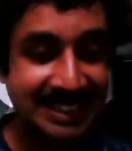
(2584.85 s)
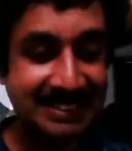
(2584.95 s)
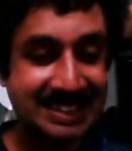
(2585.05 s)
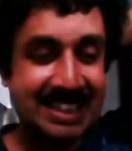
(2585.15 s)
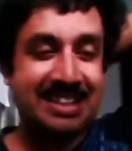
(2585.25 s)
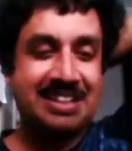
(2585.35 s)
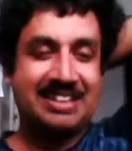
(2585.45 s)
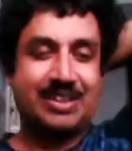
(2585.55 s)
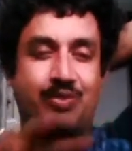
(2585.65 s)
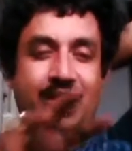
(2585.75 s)
you see
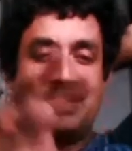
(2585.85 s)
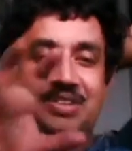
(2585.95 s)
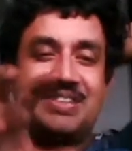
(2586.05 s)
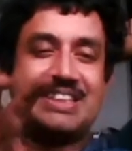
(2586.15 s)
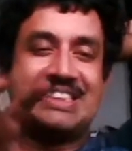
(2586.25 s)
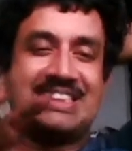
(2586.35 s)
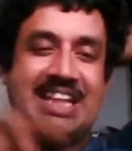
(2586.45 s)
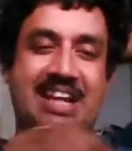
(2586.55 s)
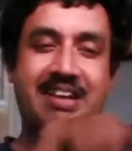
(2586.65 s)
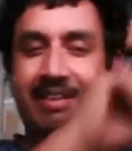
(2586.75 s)
that one universe is
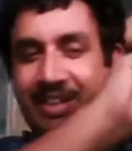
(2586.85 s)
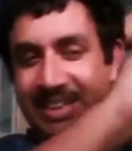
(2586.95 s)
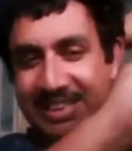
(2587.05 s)
there,